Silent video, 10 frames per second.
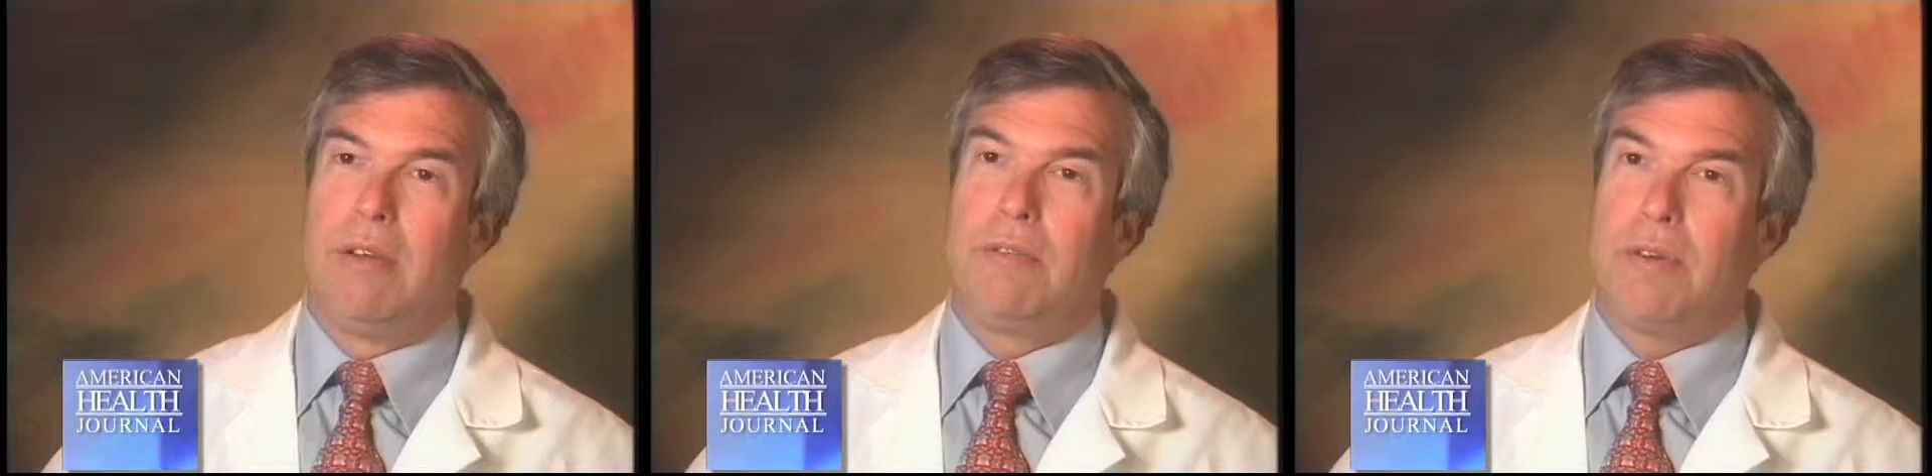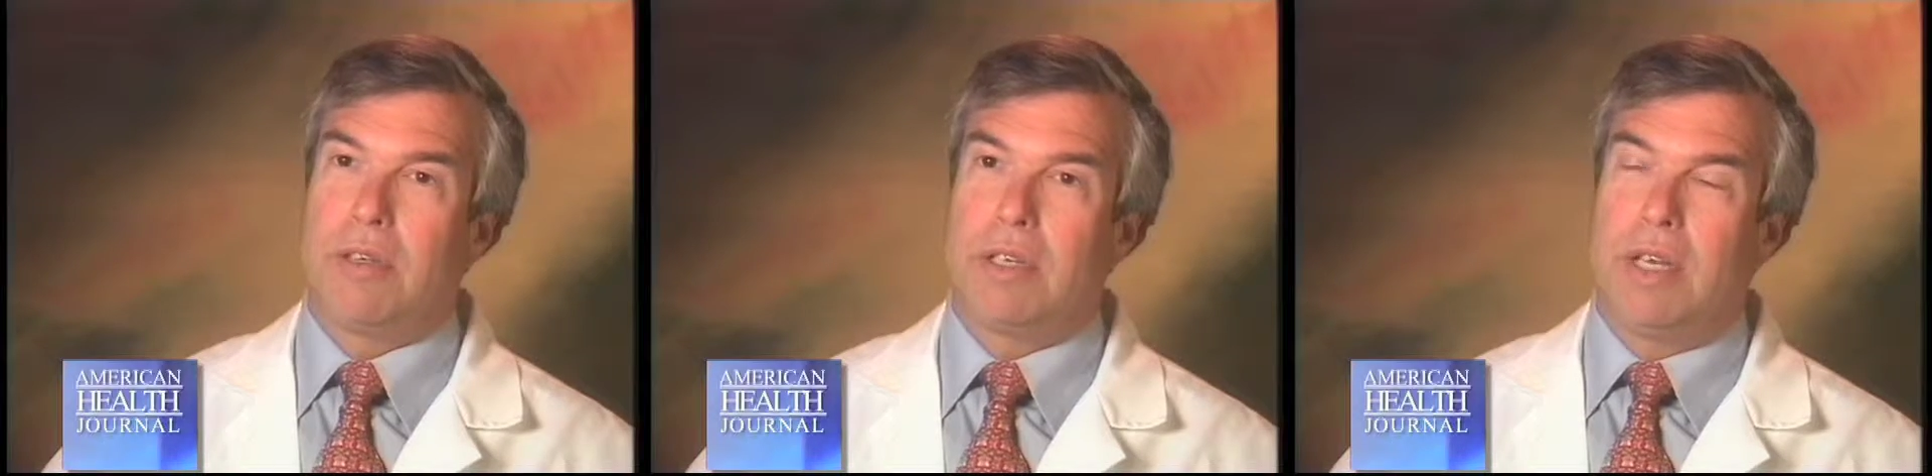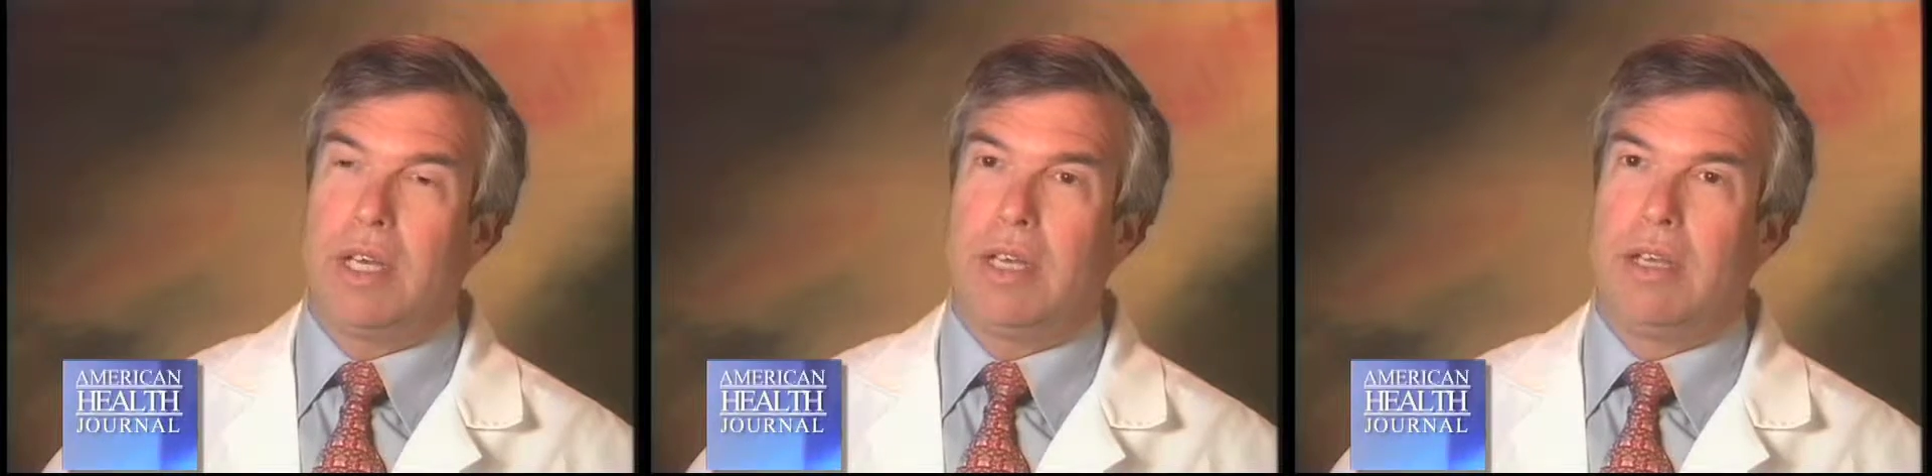
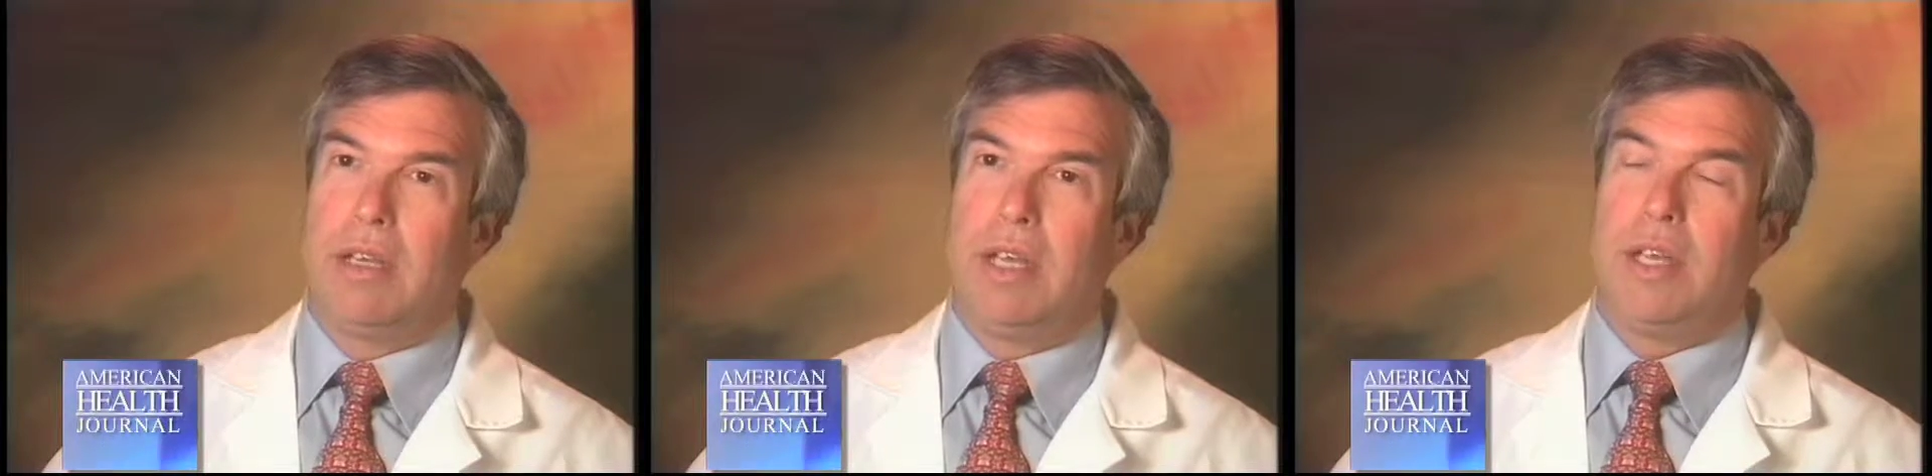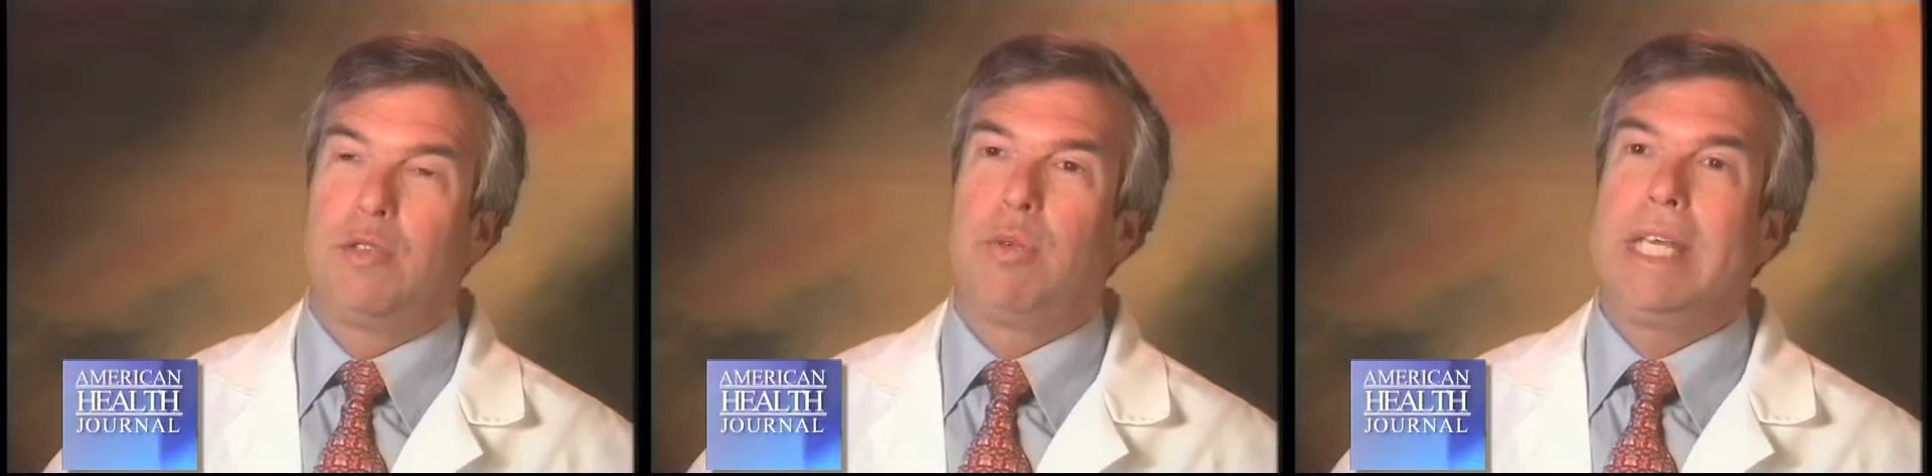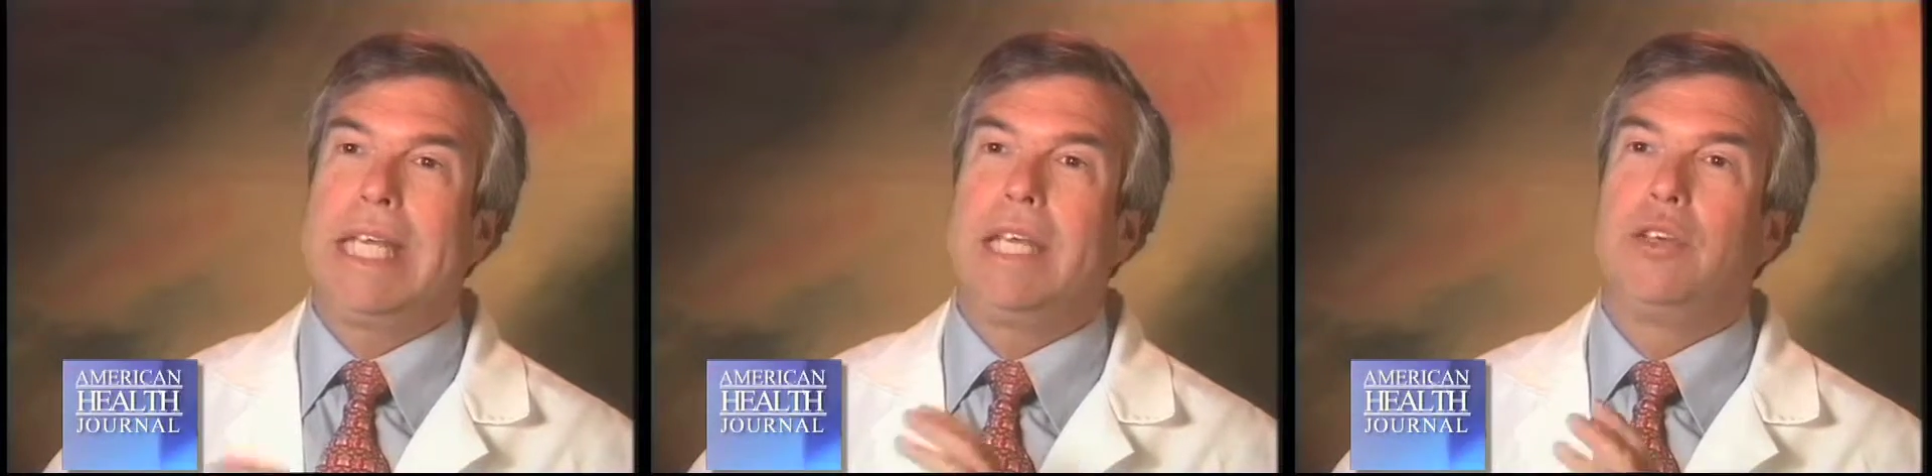firstly is
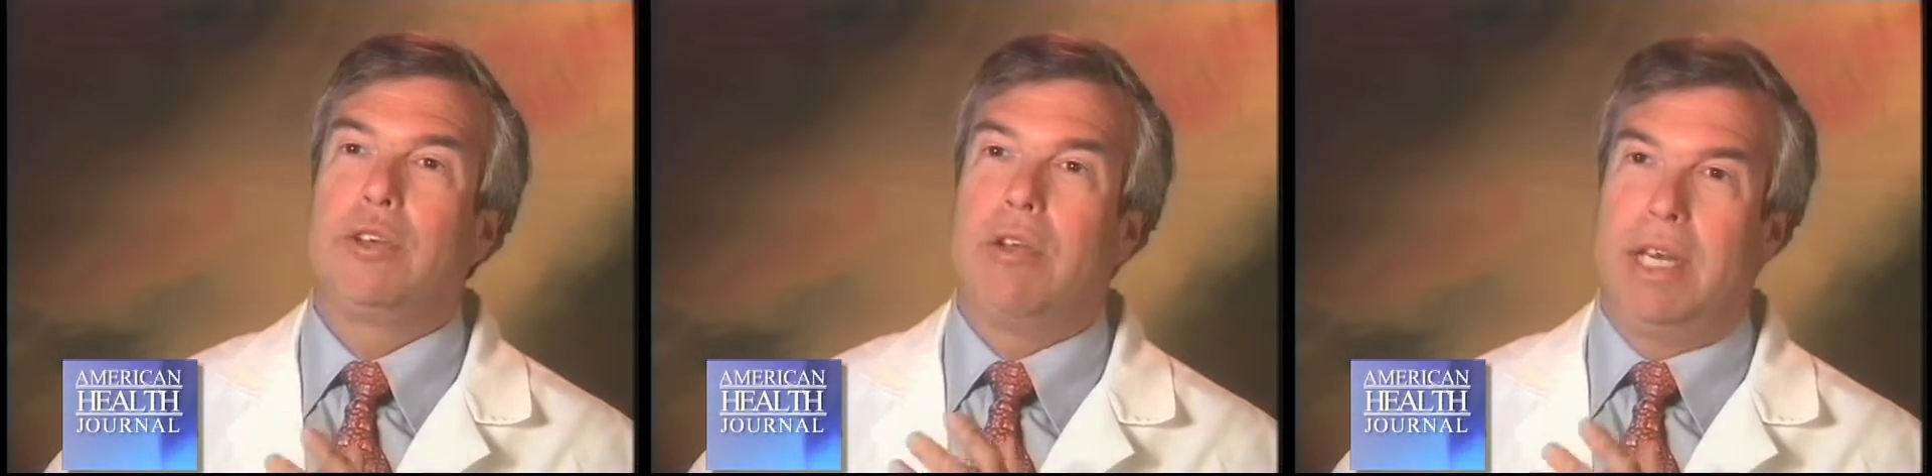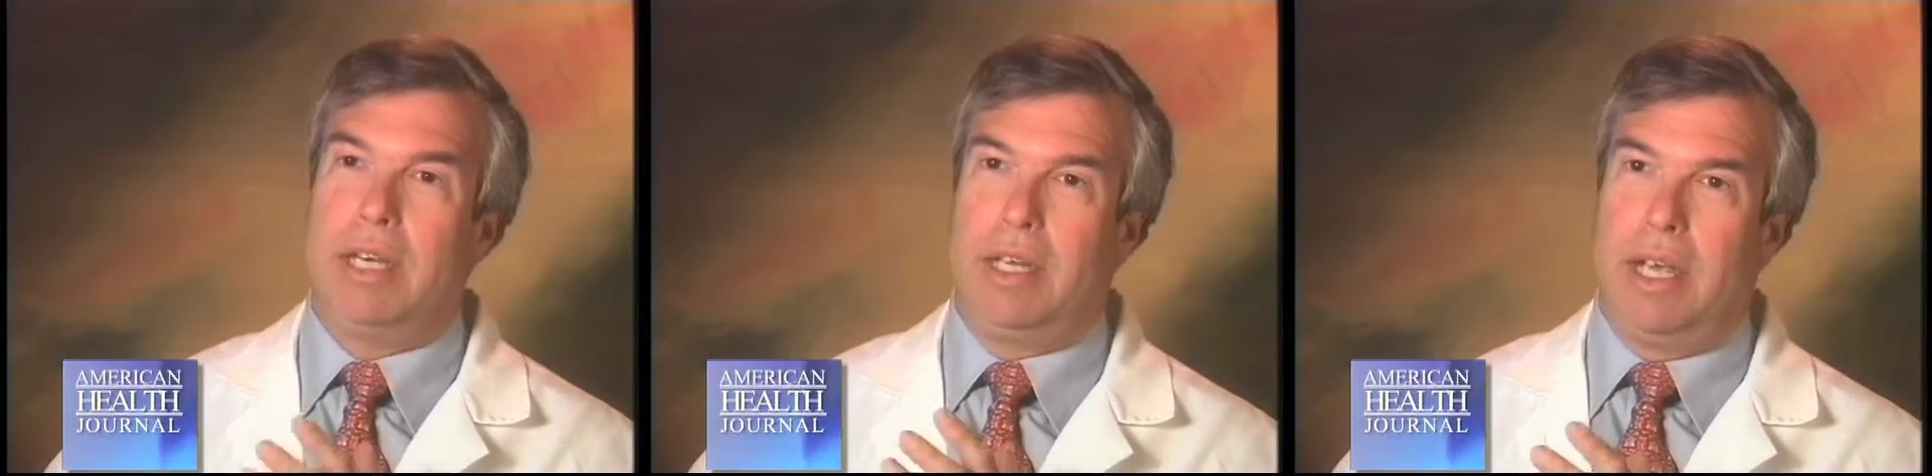really integrating